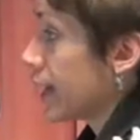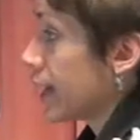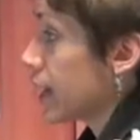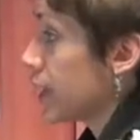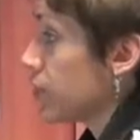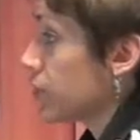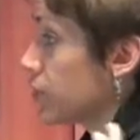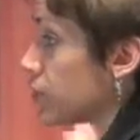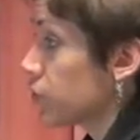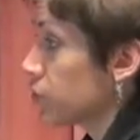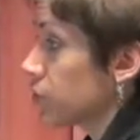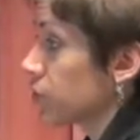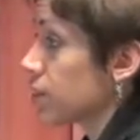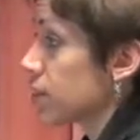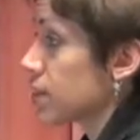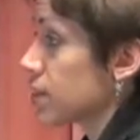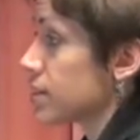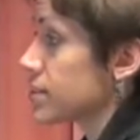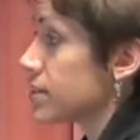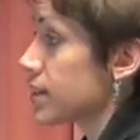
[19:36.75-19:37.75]
And if you've just
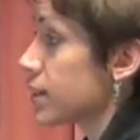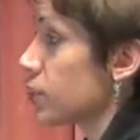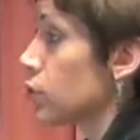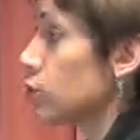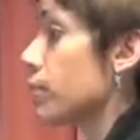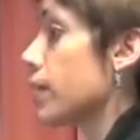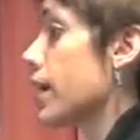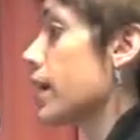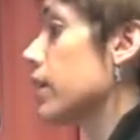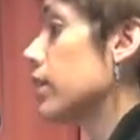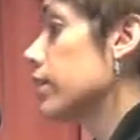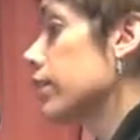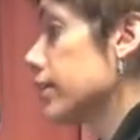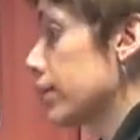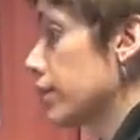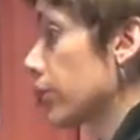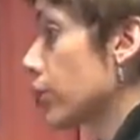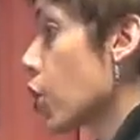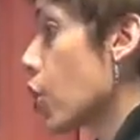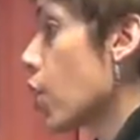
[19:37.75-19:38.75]
got a single male,
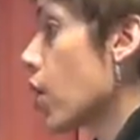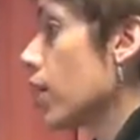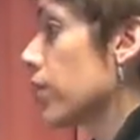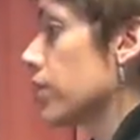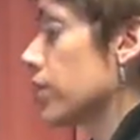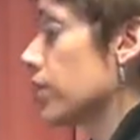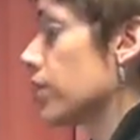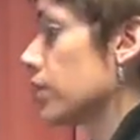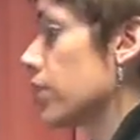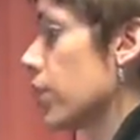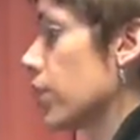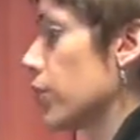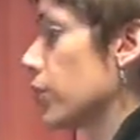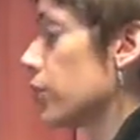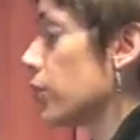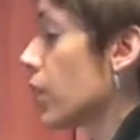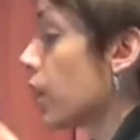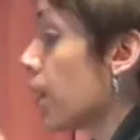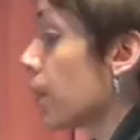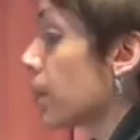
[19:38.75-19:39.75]
he'll go off on his
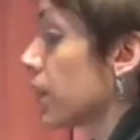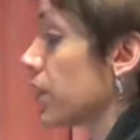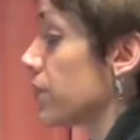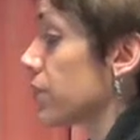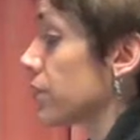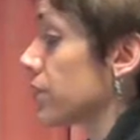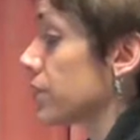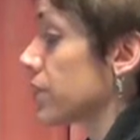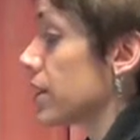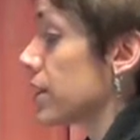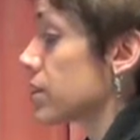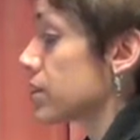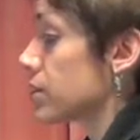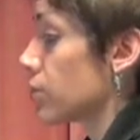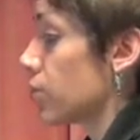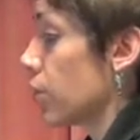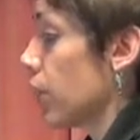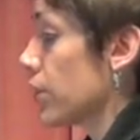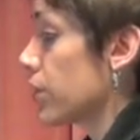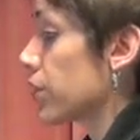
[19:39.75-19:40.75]
own. But if he's got
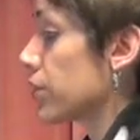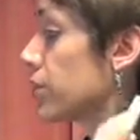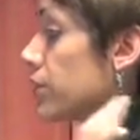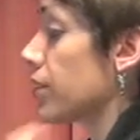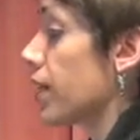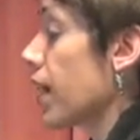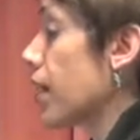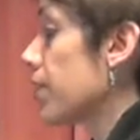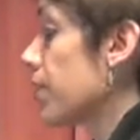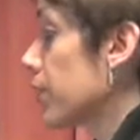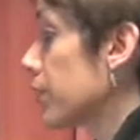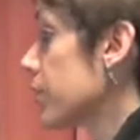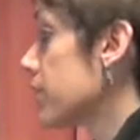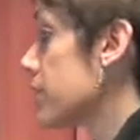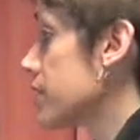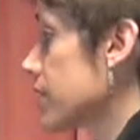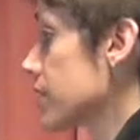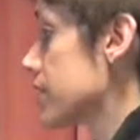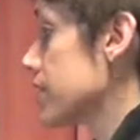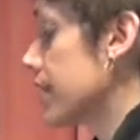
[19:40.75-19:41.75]
some brothers, they'll
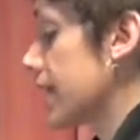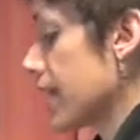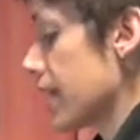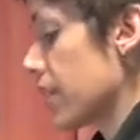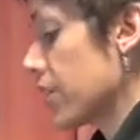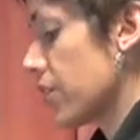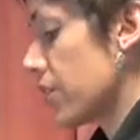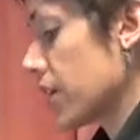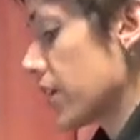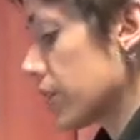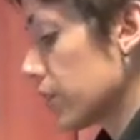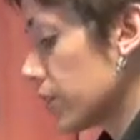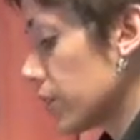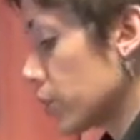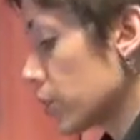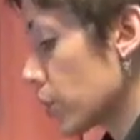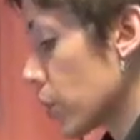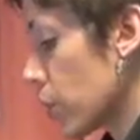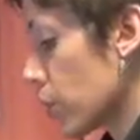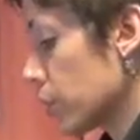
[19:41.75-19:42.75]
stick together in a
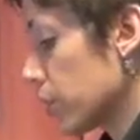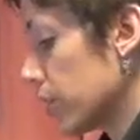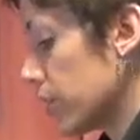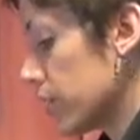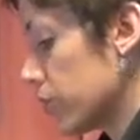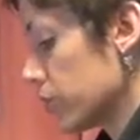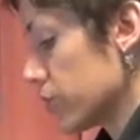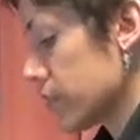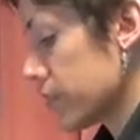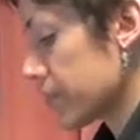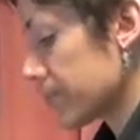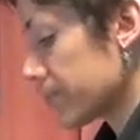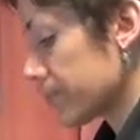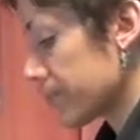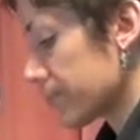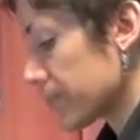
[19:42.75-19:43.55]
little coalition.